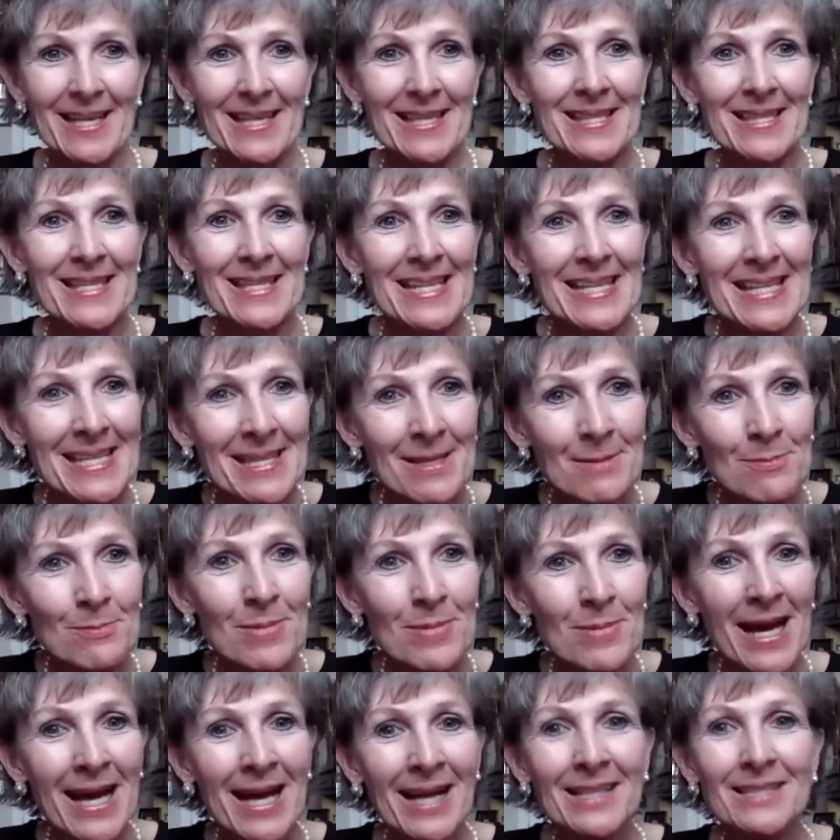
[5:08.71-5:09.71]
the
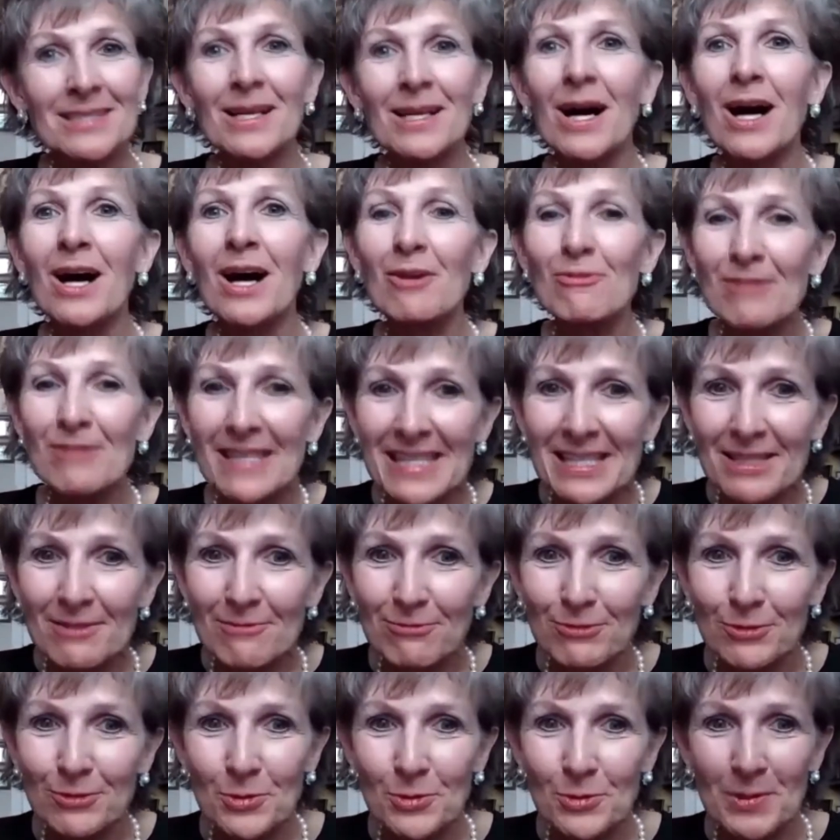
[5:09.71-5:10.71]
impact of
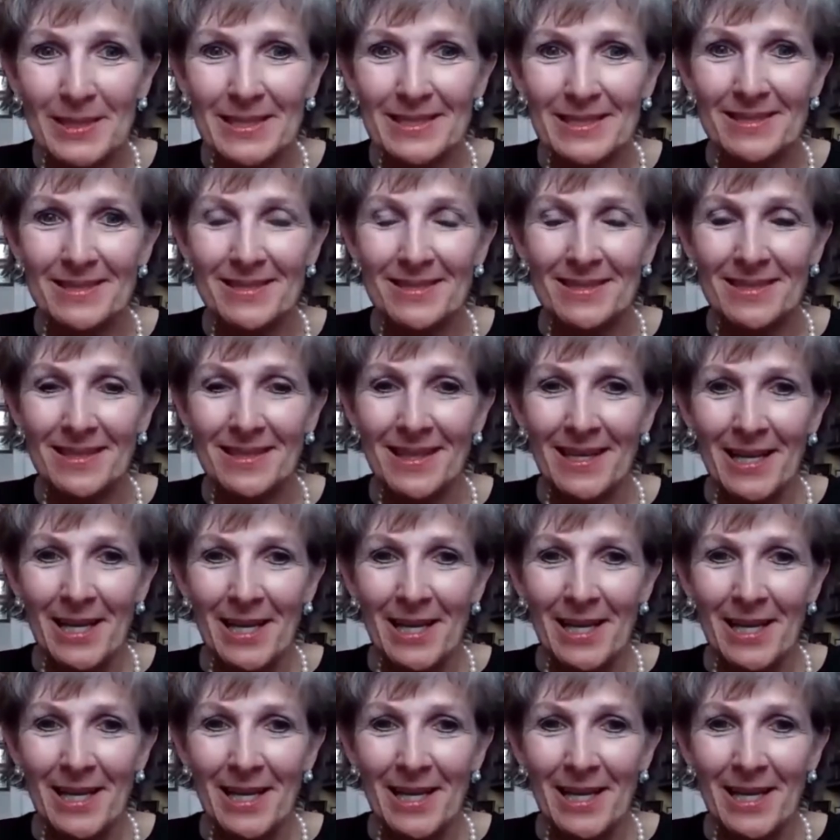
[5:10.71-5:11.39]
influence.